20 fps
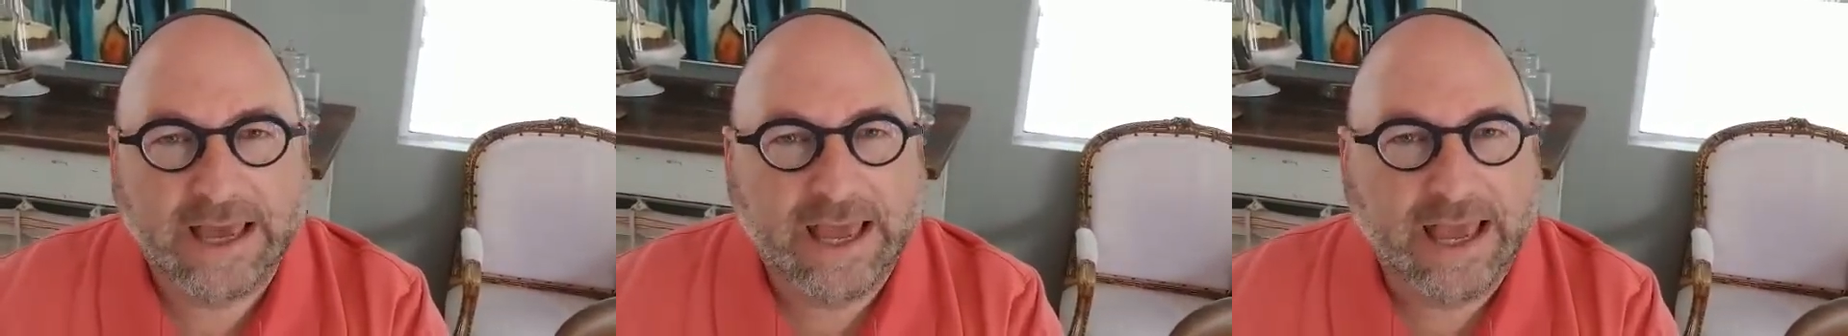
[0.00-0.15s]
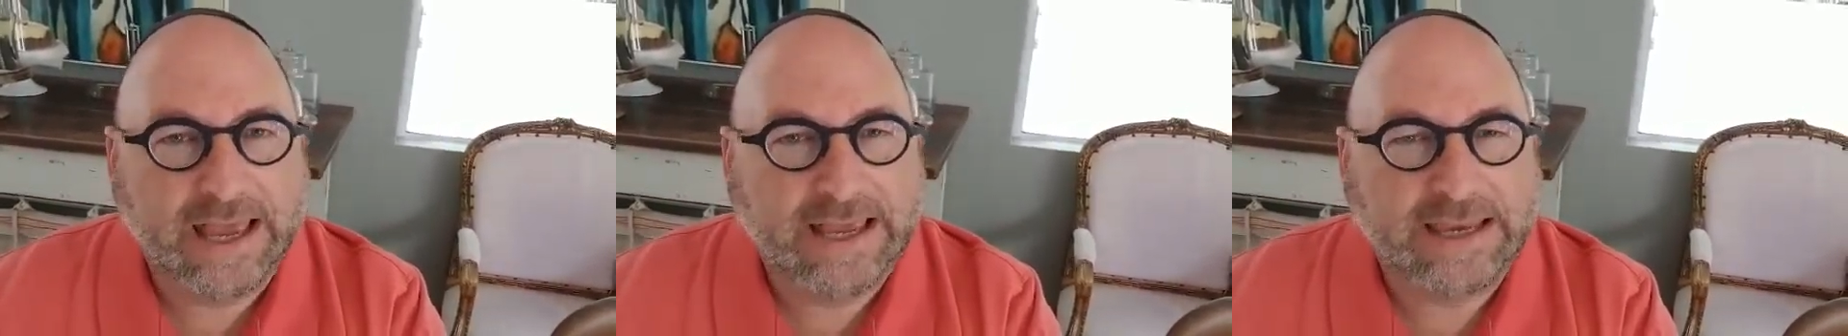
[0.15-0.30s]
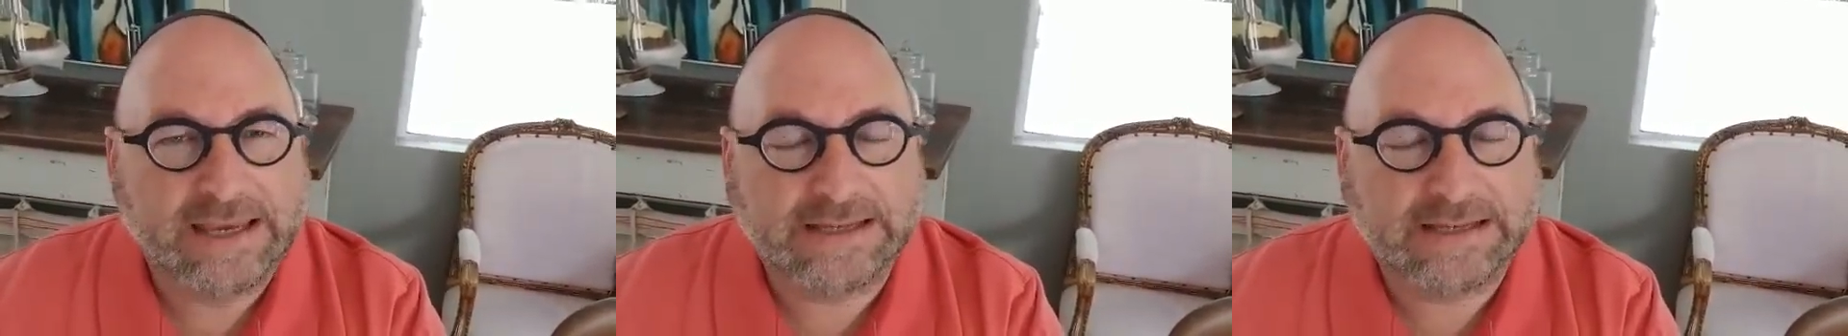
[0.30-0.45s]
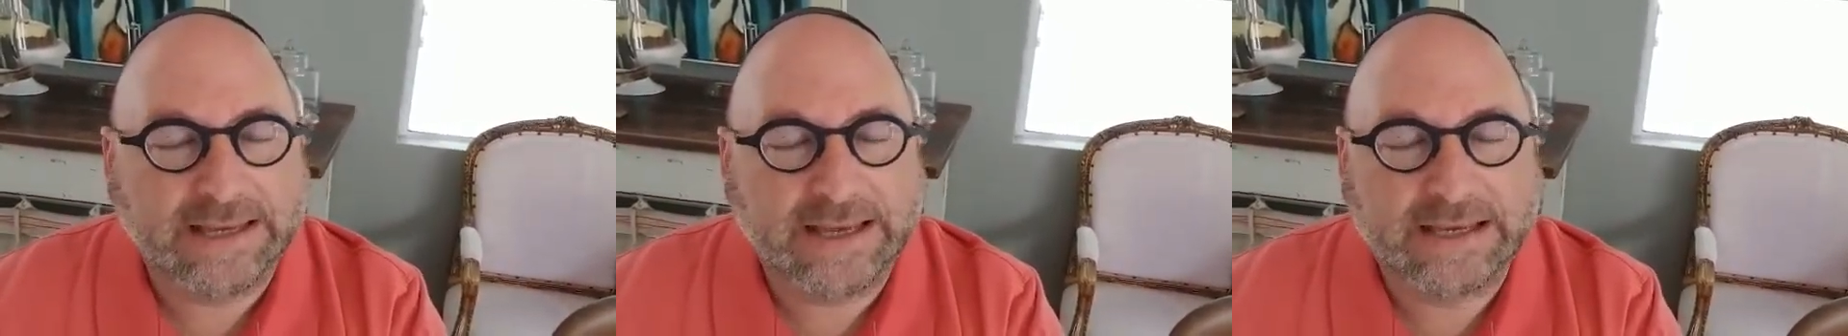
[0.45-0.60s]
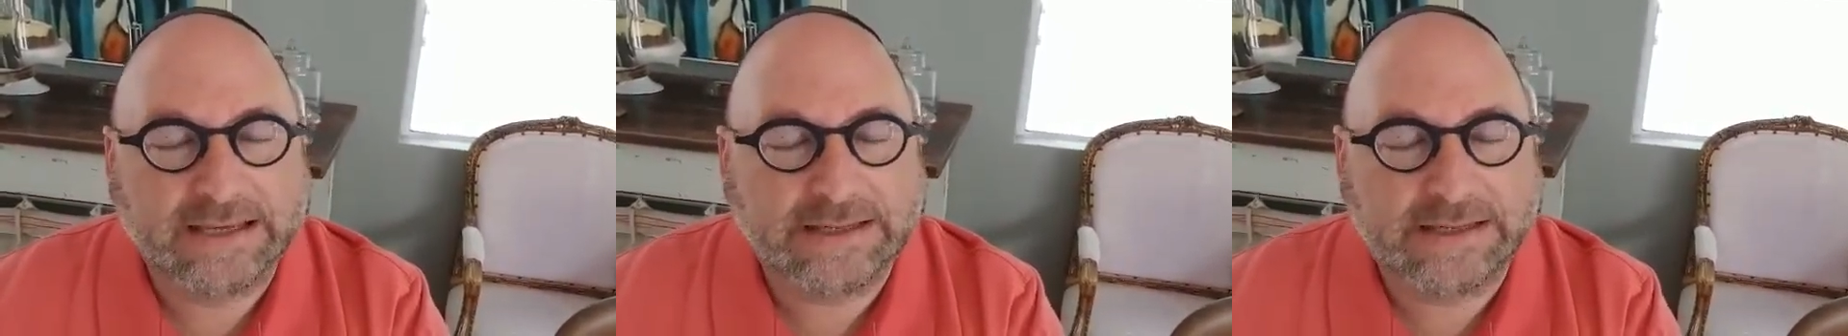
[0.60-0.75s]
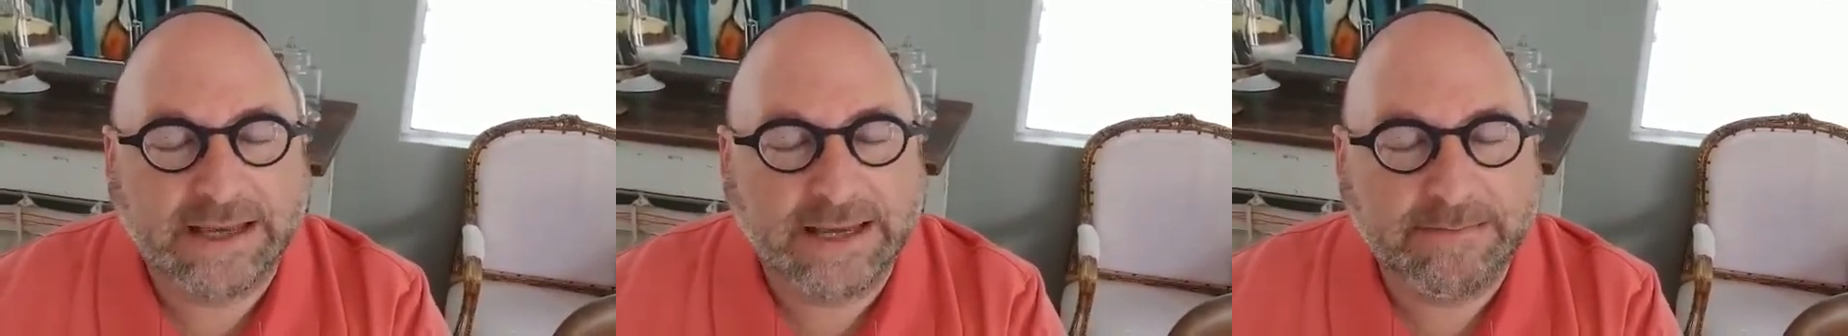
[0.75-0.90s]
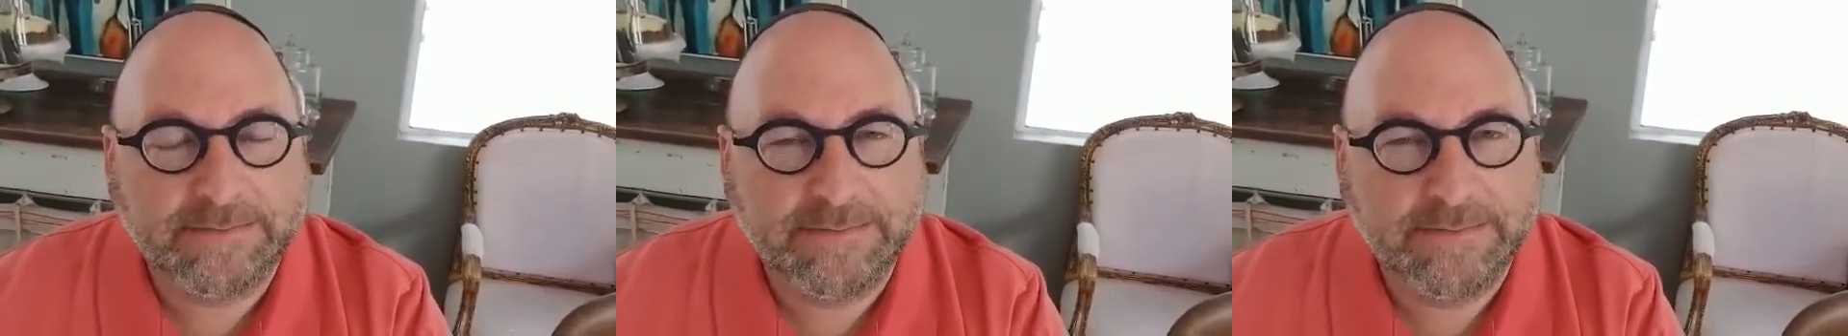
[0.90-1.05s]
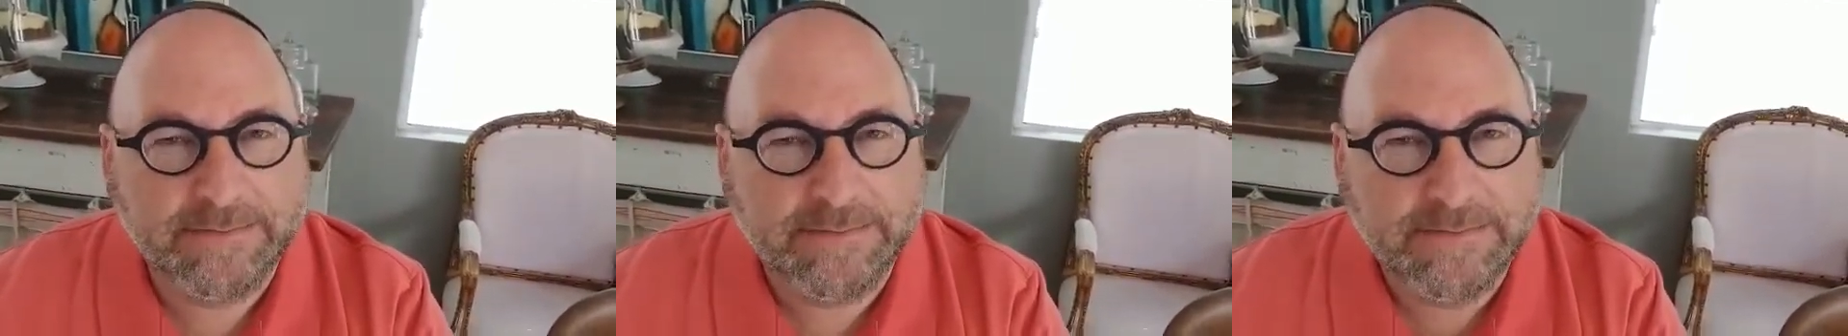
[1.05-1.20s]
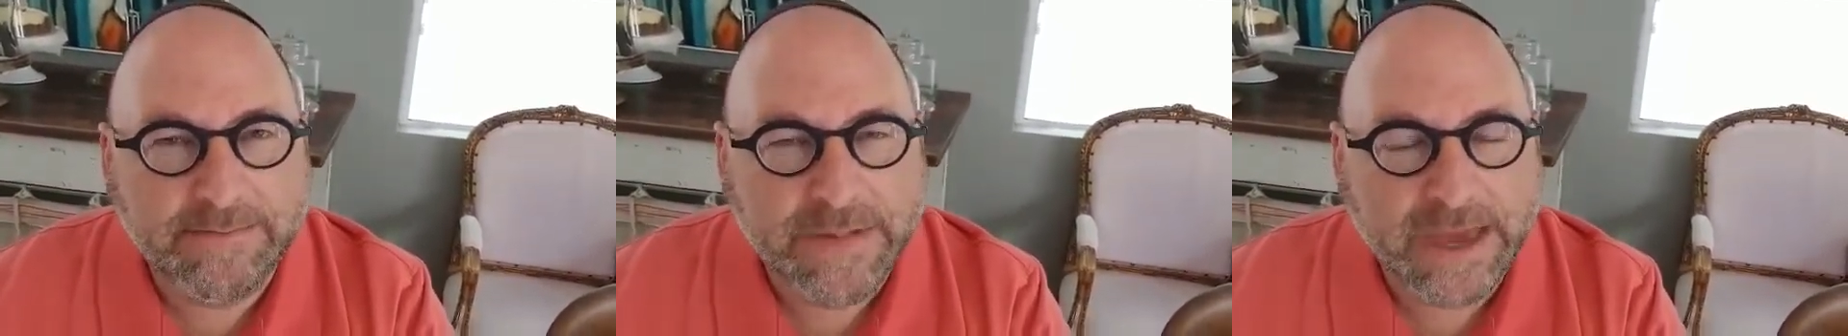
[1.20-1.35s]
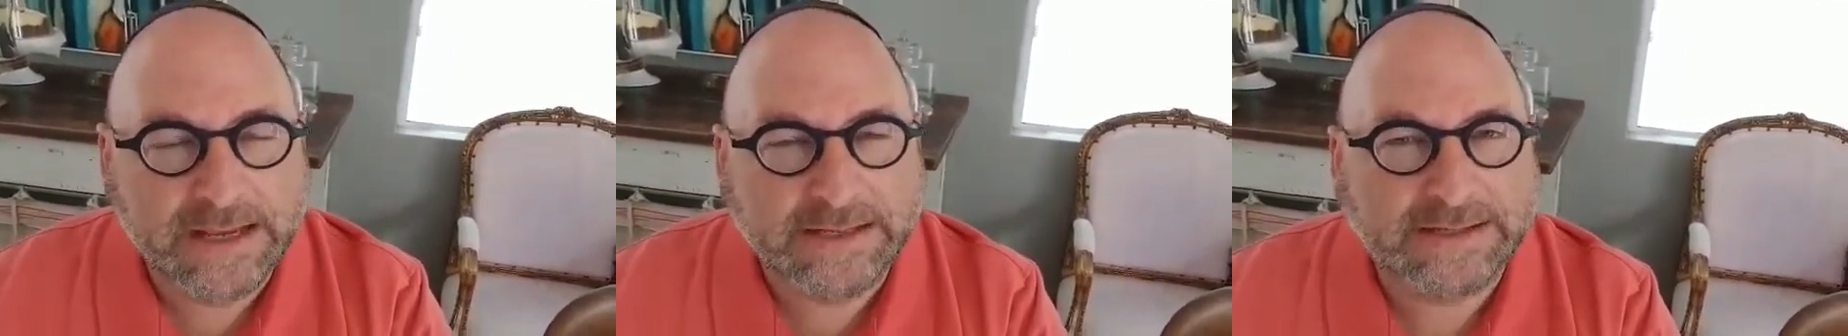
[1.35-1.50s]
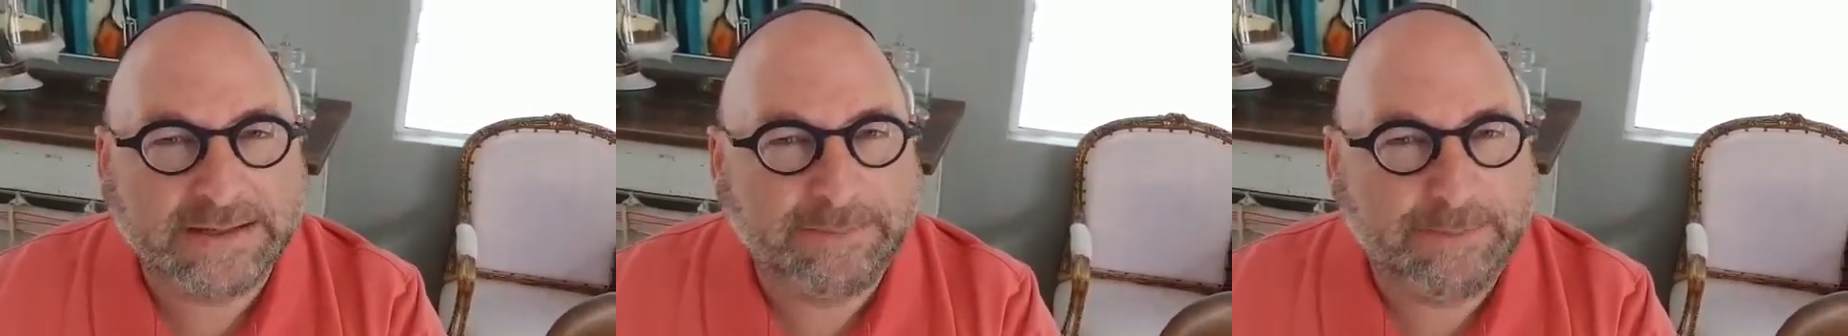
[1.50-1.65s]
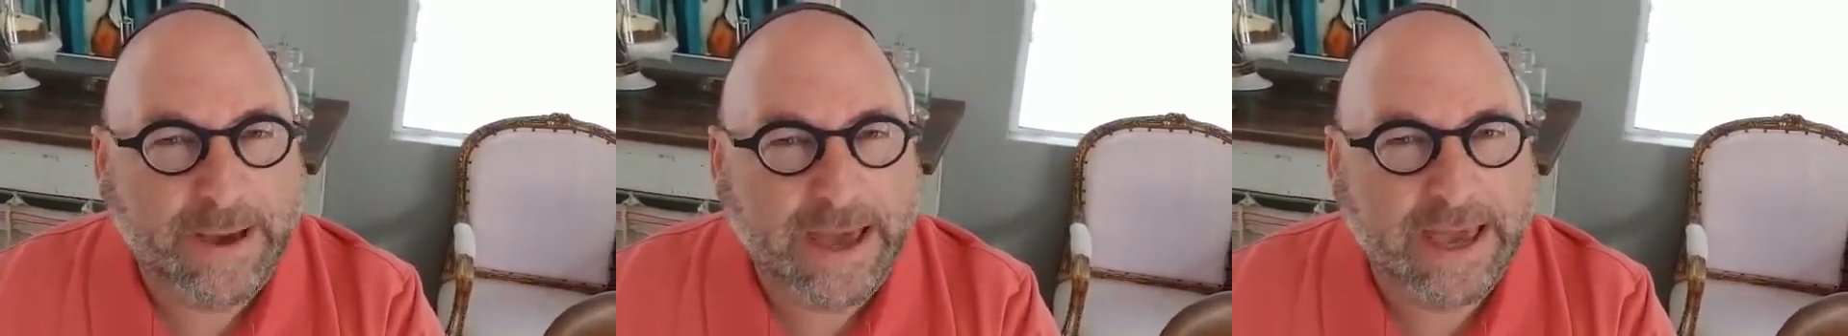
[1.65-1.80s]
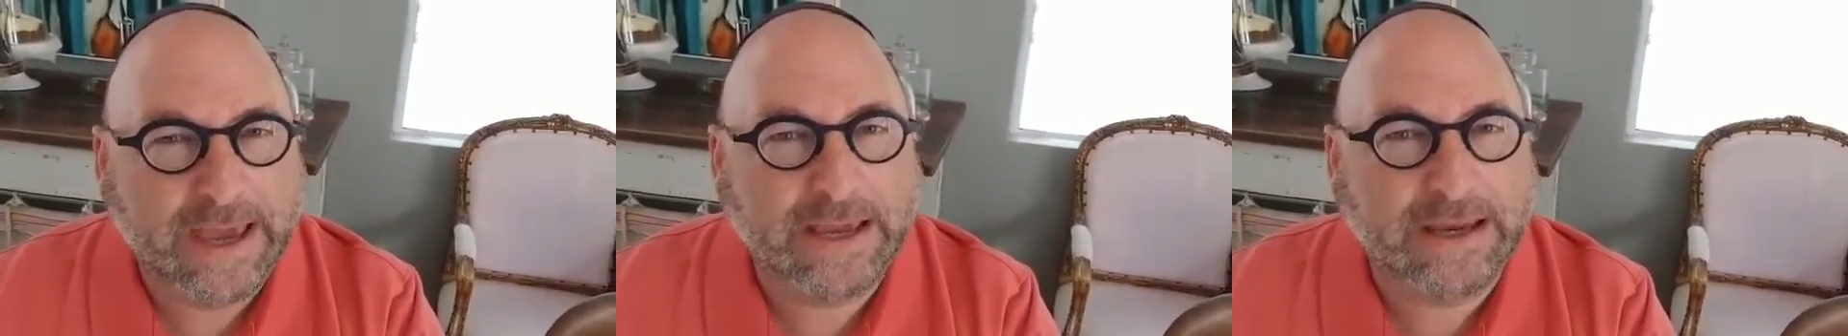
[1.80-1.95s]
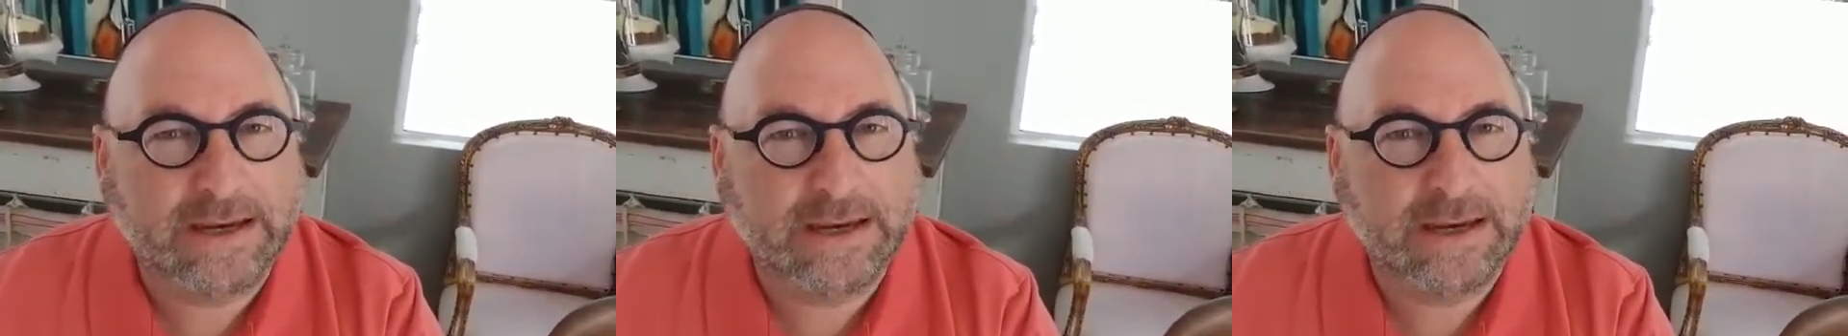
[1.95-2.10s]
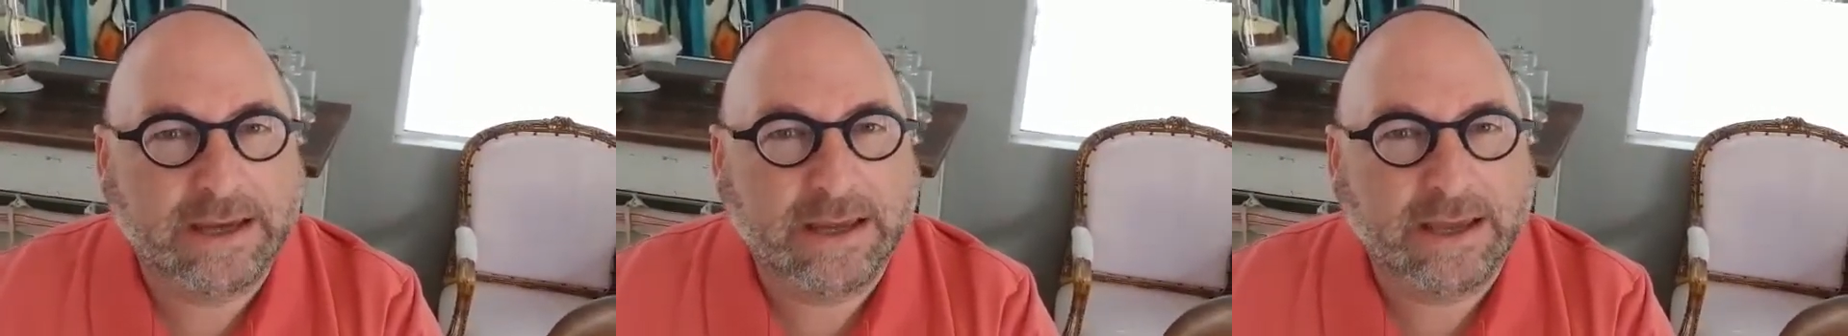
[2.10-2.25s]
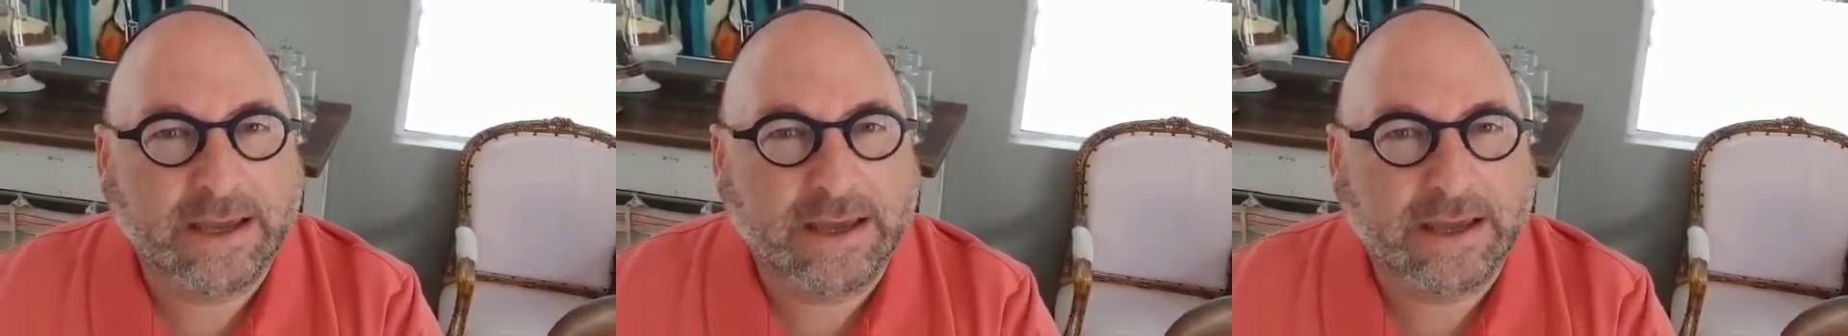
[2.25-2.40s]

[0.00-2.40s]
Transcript: his immense pain,